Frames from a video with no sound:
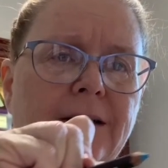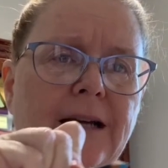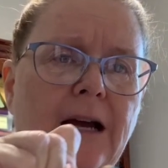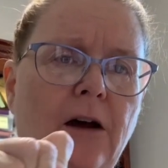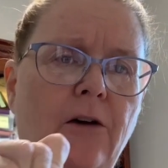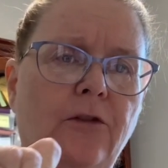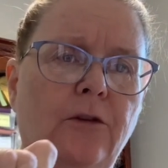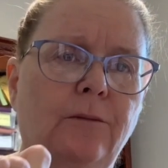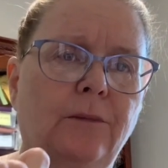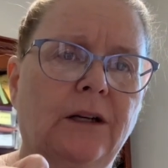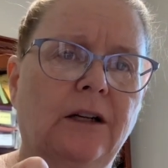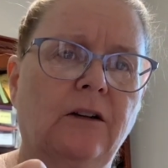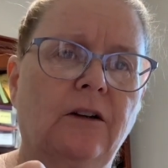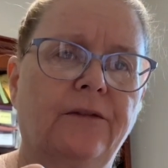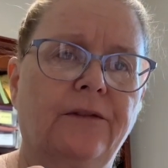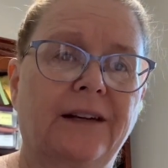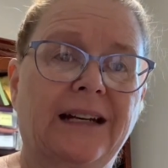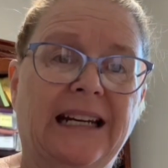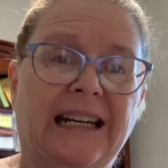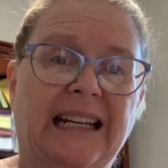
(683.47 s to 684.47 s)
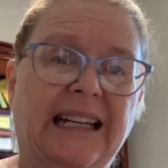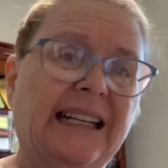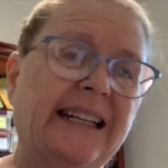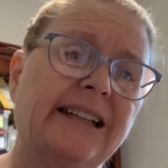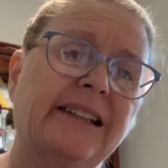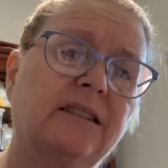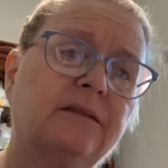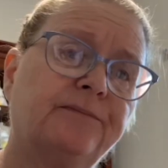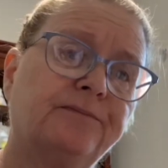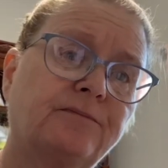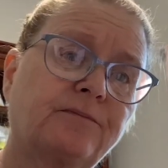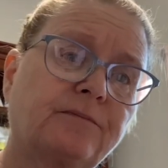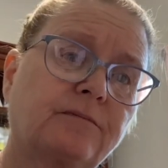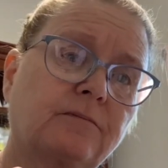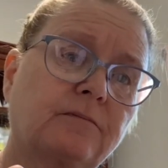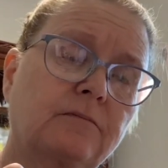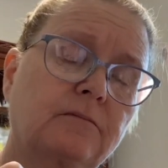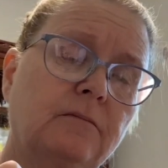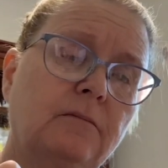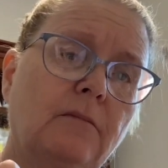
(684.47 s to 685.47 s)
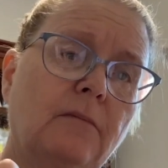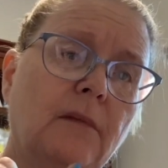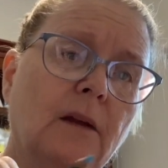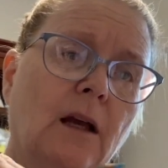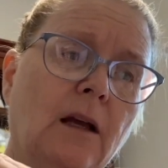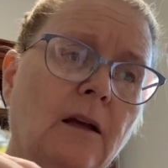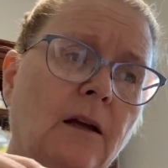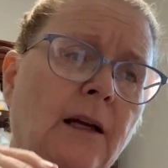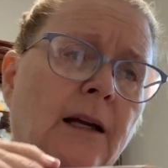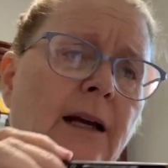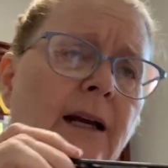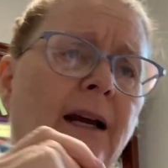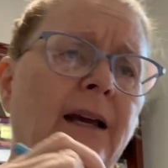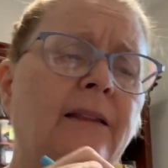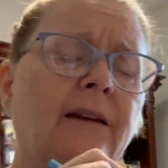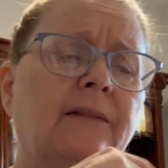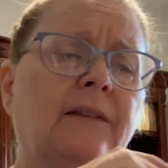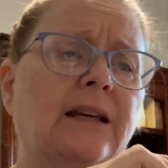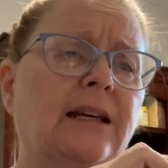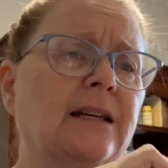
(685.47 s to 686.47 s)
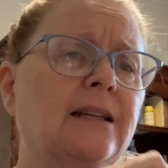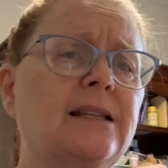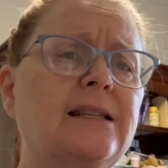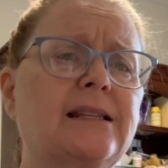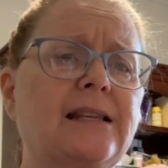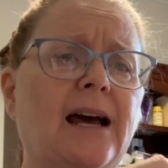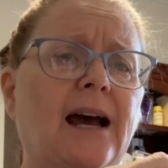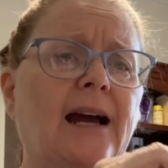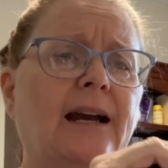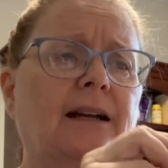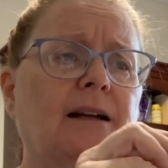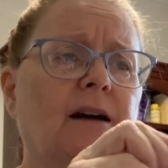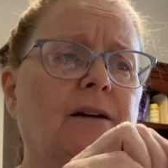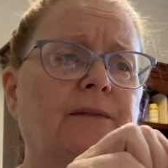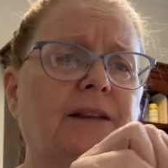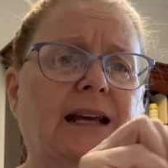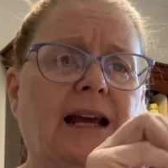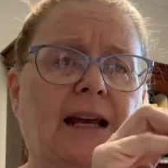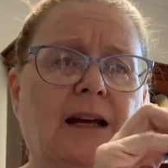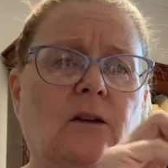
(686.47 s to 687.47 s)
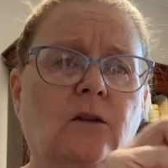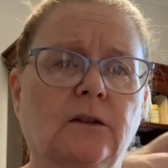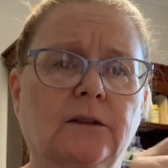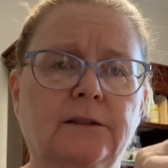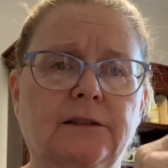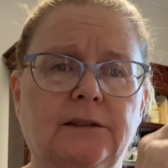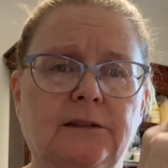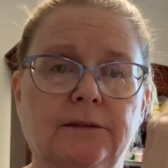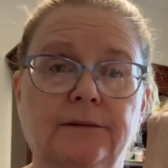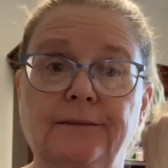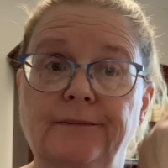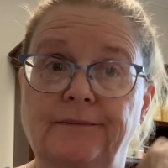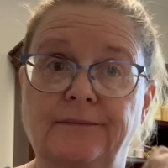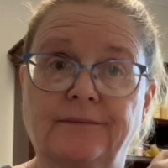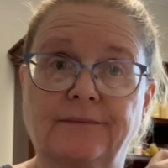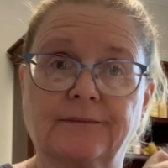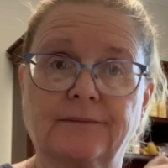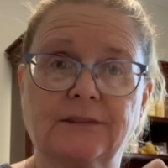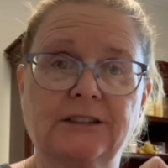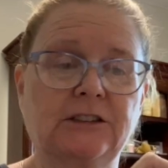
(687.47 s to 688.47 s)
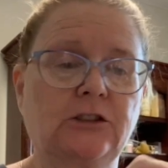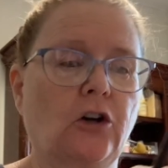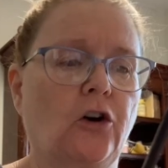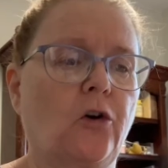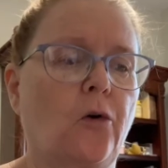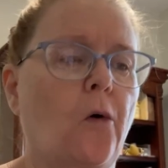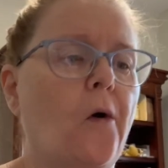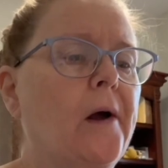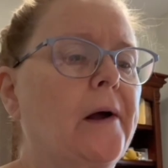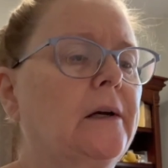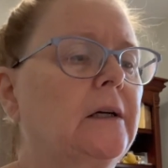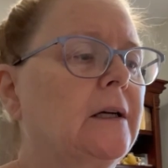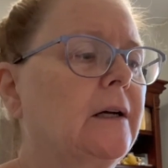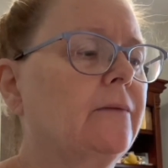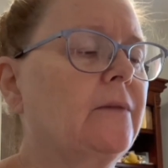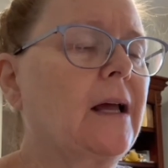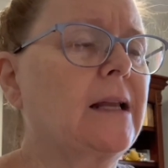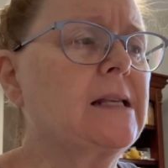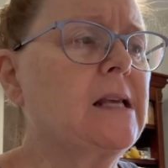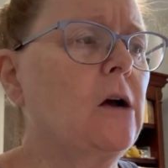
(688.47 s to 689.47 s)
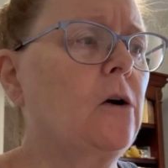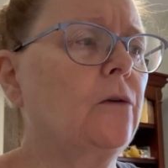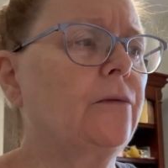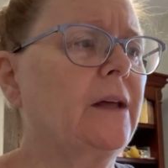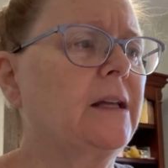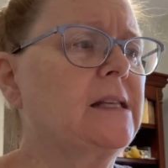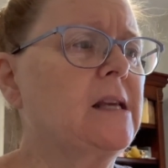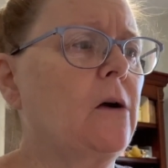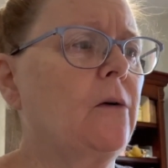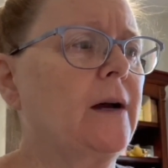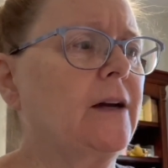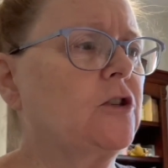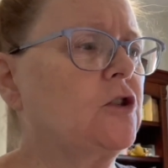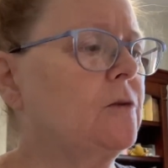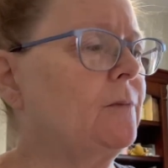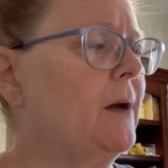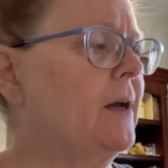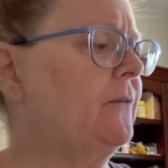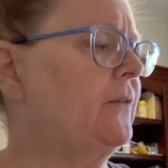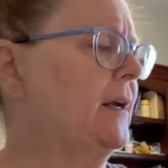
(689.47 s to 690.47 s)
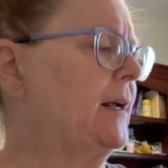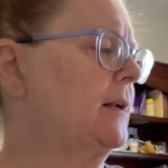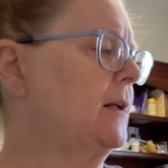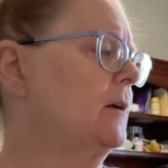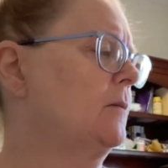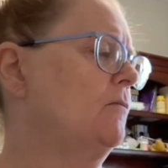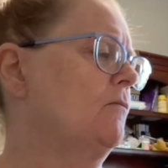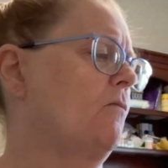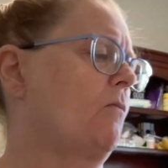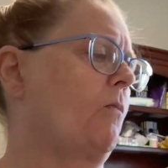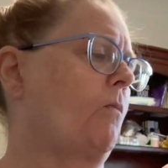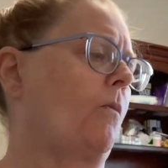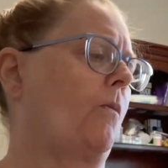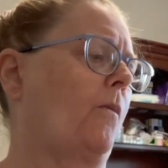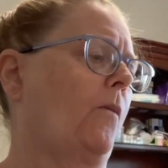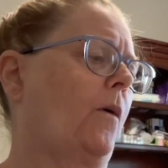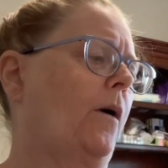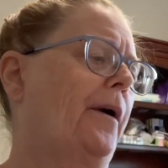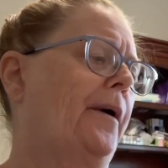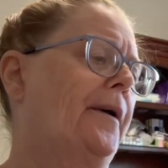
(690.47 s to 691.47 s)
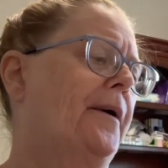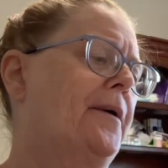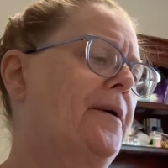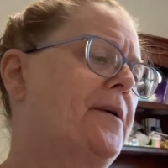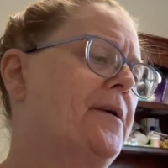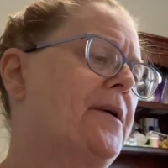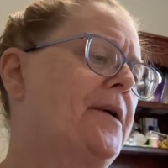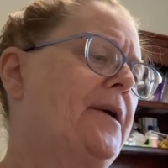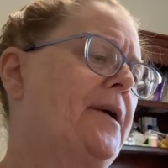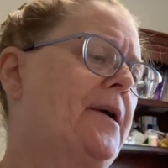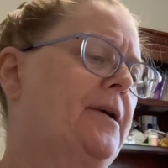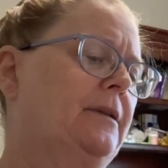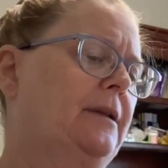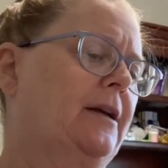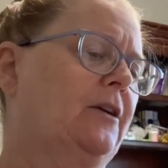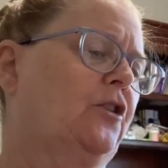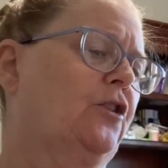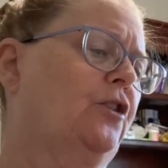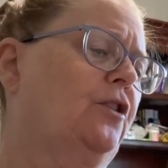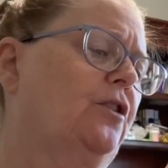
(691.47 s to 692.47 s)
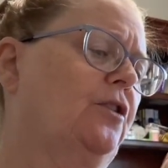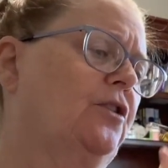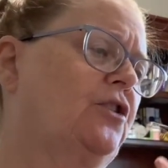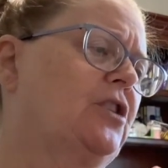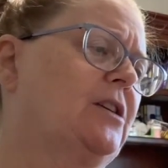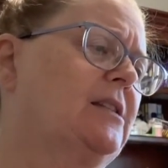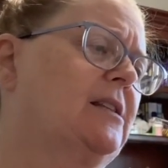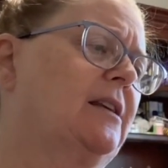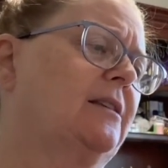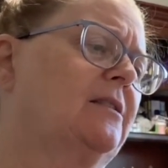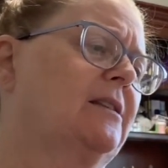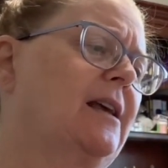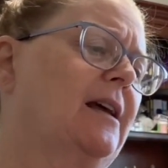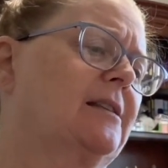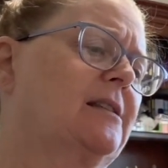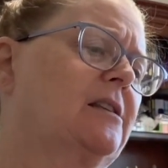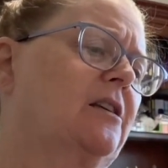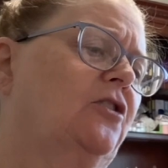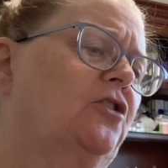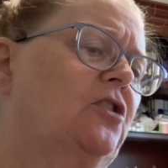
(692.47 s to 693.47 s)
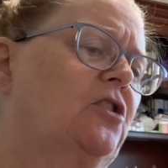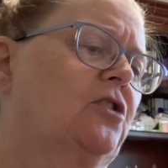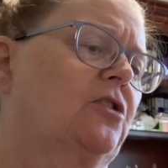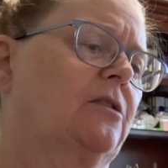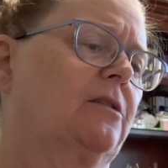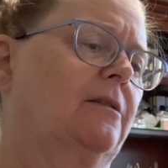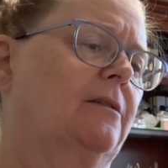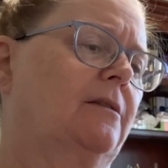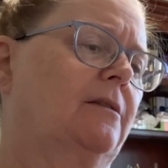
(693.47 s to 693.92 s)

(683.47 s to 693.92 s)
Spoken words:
down the middle of the knee, and then the inside of the ankles. So that's how I do my veining. And like her, she's got such,